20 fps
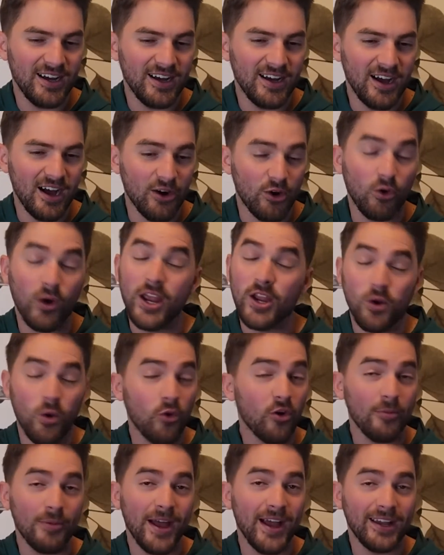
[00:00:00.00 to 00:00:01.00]
great
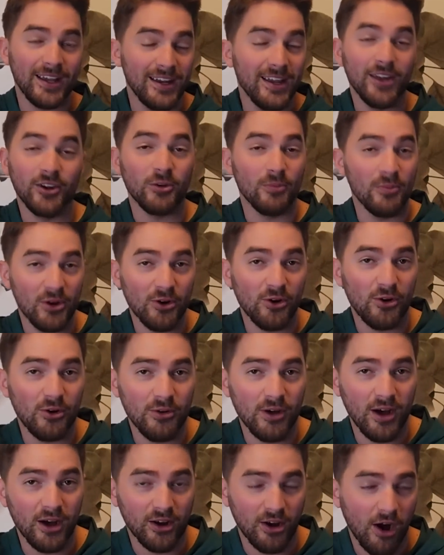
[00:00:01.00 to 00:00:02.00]
quarterback in
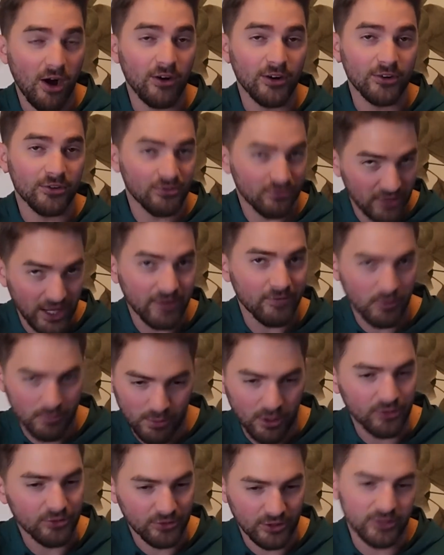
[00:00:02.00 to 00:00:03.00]
intramural college flag
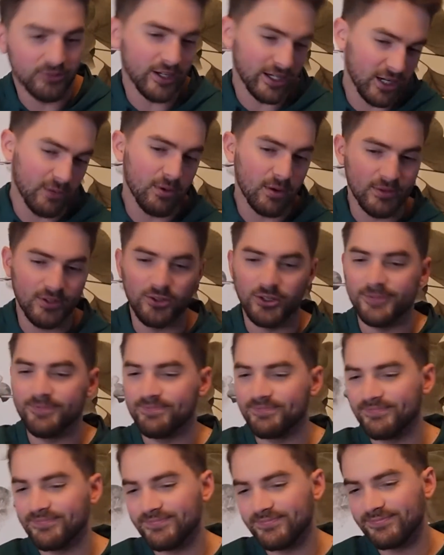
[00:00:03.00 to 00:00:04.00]
football, so I could probably do it.
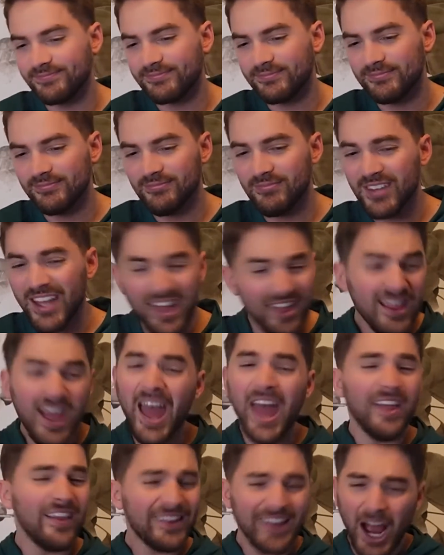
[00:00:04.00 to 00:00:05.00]
And
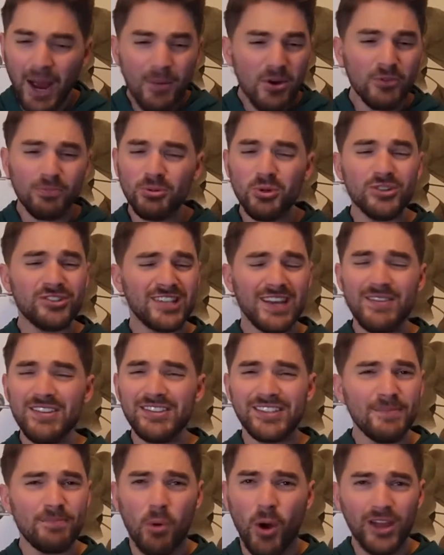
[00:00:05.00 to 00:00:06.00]
the Cowboys blew a
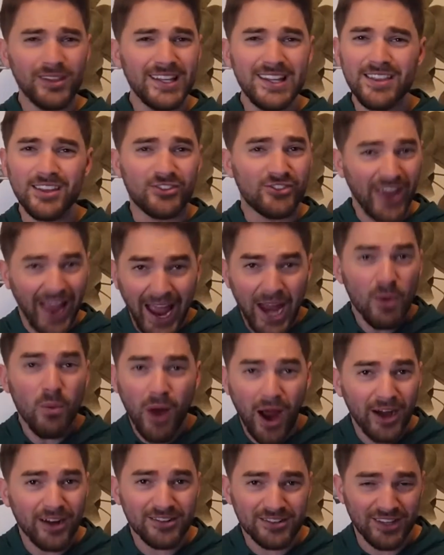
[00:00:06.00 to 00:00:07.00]
17-point lead to the
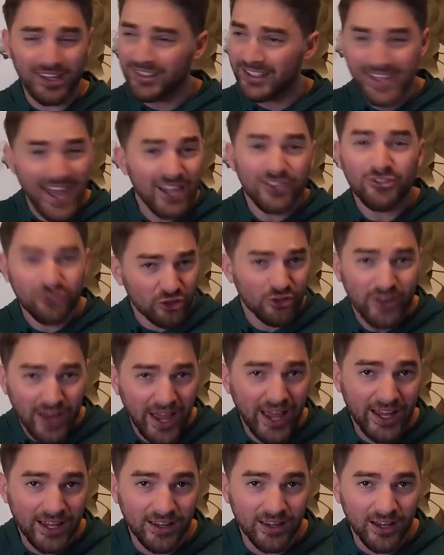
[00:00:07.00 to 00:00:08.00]
Jaguars
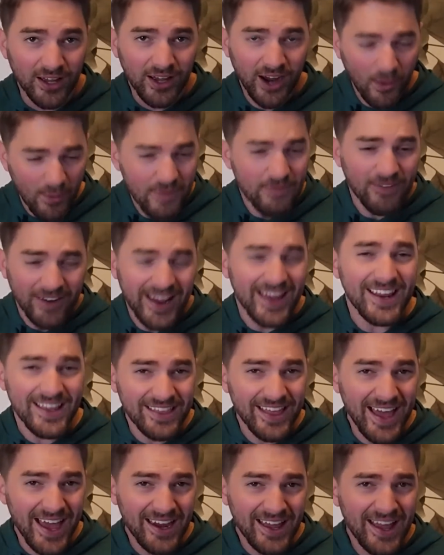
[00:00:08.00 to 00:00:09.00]
yesterday. Are we forgetting
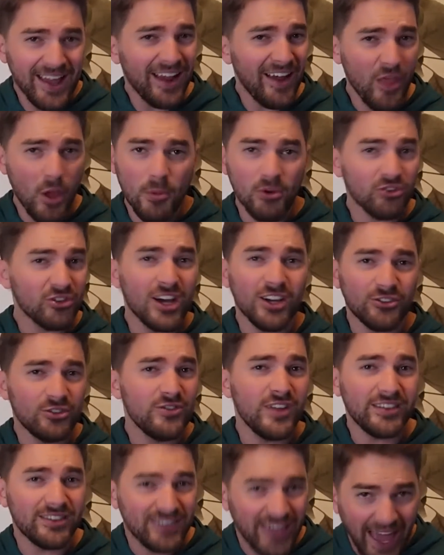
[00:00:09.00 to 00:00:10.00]
that? And they almost lost to
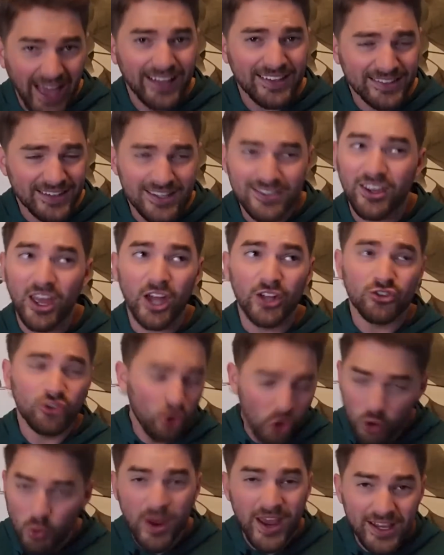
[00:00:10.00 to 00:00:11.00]
the Texans
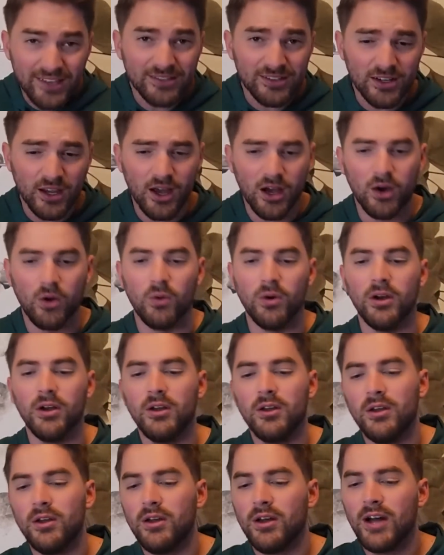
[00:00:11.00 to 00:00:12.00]
2 weeks ago.
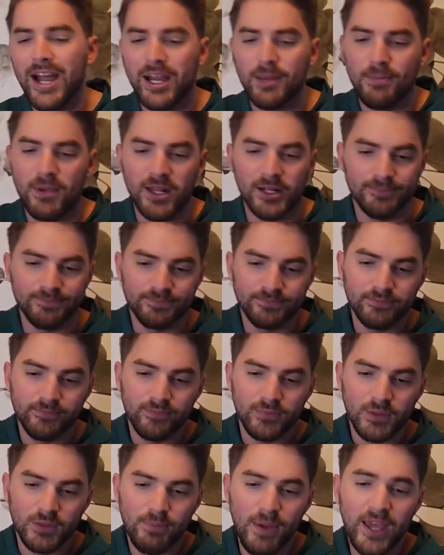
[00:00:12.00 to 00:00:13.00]
I could beat them.
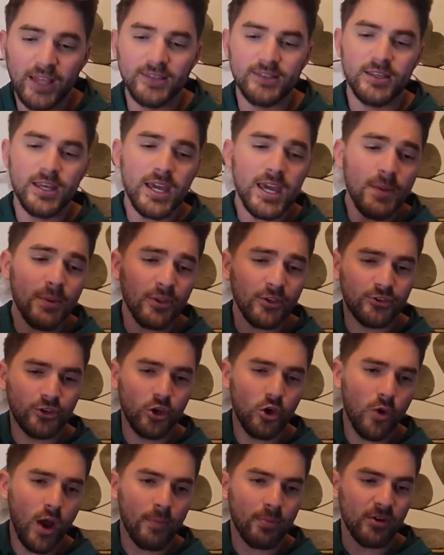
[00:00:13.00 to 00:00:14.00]
Big Z with a
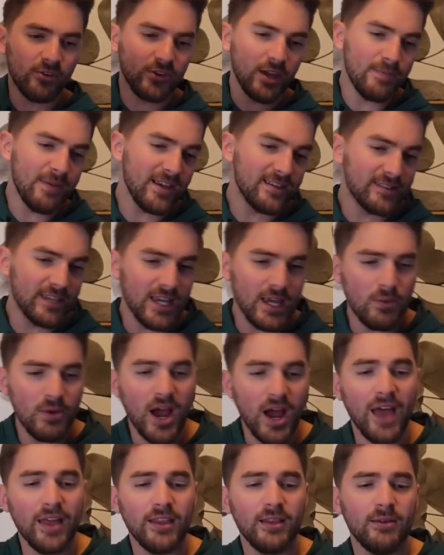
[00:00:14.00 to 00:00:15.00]
2. I appreciate Big Z. The
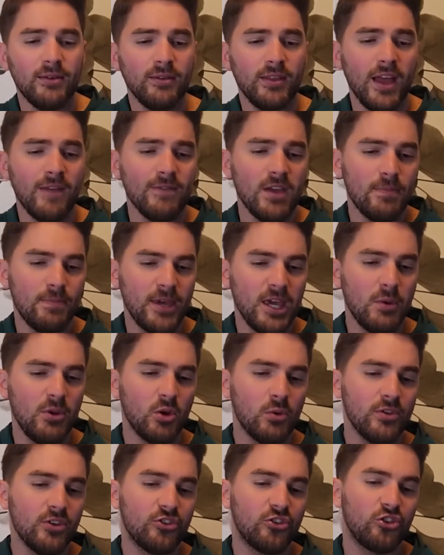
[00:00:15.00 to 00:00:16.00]
MVP, we
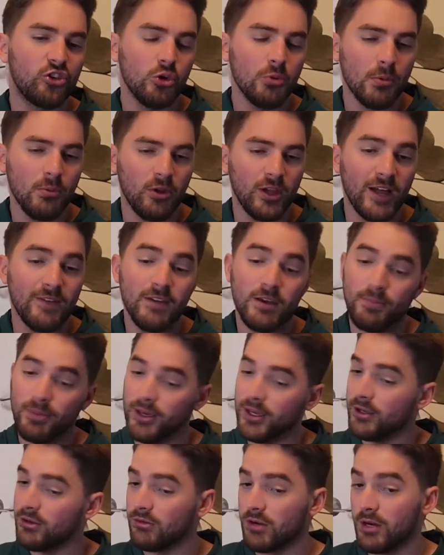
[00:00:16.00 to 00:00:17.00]
win the Super Bowl
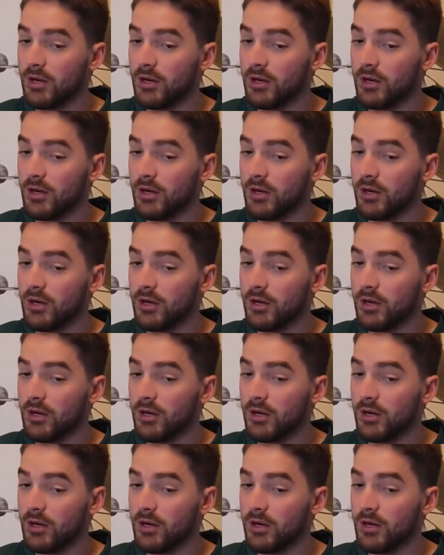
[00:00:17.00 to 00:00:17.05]
MVP. Great